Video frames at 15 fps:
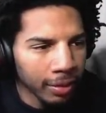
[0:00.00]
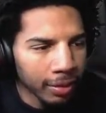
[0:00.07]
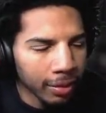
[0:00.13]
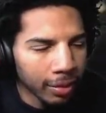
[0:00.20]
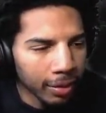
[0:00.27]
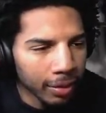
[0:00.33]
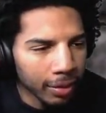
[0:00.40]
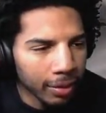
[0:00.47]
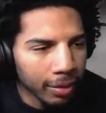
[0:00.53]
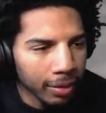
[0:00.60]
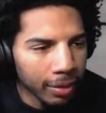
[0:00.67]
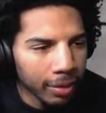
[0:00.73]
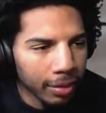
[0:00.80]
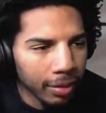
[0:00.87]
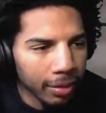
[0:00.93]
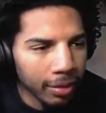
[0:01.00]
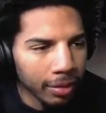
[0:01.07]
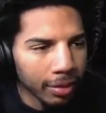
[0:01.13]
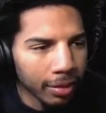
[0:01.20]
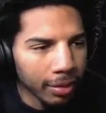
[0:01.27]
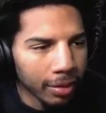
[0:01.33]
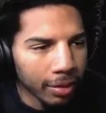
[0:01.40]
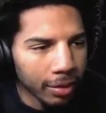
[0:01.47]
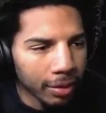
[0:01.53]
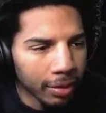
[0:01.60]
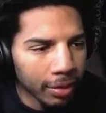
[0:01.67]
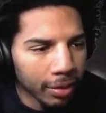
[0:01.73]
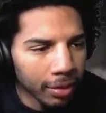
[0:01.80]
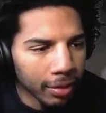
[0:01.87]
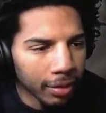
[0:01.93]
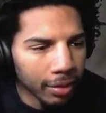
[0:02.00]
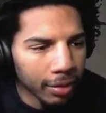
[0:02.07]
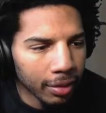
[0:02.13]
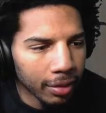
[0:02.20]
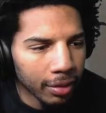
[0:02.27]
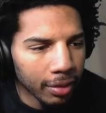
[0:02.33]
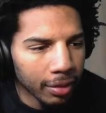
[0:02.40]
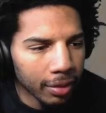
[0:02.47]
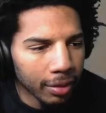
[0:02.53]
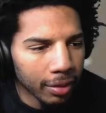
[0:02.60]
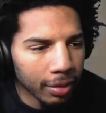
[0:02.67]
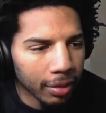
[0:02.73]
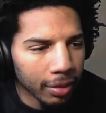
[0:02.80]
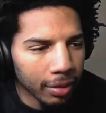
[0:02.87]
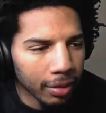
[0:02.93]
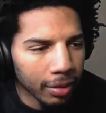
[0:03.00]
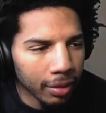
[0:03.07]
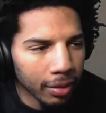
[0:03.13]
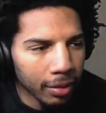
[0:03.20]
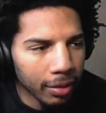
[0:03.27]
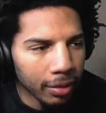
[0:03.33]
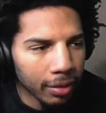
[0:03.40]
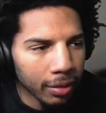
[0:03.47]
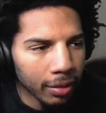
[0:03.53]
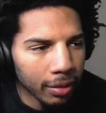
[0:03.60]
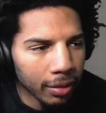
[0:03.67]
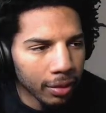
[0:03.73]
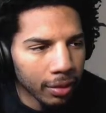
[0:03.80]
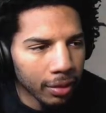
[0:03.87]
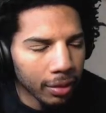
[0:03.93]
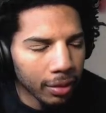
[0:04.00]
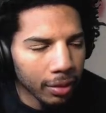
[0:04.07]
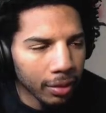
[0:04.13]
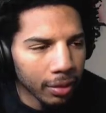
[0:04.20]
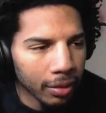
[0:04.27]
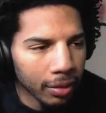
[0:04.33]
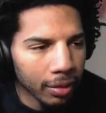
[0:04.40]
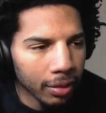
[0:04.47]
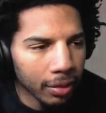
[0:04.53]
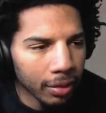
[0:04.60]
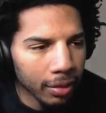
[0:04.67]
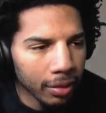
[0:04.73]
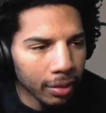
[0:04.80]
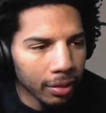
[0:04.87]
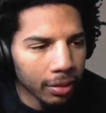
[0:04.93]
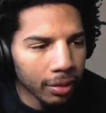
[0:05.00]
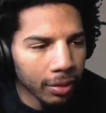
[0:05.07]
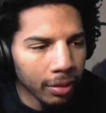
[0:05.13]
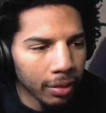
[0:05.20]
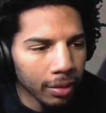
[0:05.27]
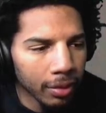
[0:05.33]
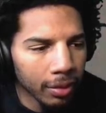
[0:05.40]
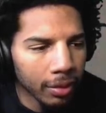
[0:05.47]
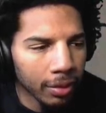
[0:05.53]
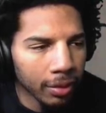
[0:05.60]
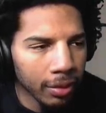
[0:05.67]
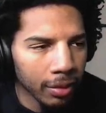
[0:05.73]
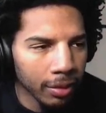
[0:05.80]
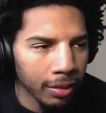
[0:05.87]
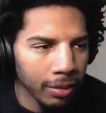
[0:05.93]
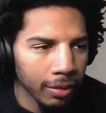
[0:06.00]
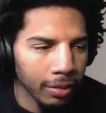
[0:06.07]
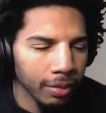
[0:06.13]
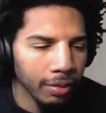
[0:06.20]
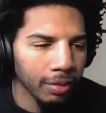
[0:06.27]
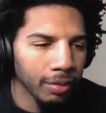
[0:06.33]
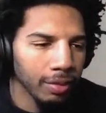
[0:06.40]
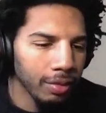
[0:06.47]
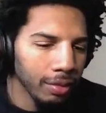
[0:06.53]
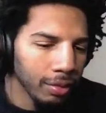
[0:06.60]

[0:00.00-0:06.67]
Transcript: The person shown says nothing.